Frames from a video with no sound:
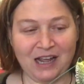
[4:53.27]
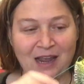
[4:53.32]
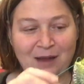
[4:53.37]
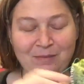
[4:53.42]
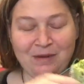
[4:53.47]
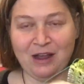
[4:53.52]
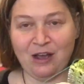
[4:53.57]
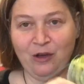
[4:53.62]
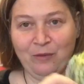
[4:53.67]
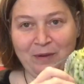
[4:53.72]
I'm
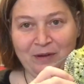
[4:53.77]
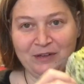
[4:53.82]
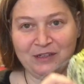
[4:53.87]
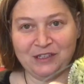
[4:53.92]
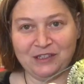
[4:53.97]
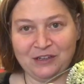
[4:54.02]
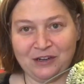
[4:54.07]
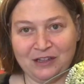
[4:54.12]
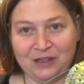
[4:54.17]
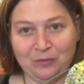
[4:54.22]
now about to
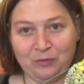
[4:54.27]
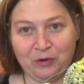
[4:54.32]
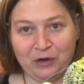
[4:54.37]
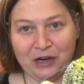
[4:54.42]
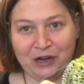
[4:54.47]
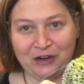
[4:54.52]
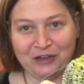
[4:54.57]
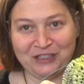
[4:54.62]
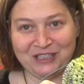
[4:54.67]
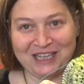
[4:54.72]
start the
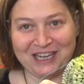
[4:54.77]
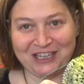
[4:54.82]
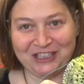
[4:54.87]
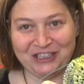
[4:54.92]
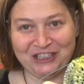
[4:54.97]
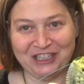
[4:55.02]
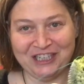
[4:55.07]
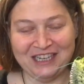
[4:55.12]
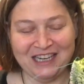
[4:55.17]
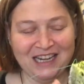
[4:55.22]
brioche
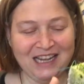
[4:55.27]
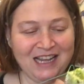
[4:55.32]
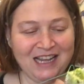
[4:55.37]
section,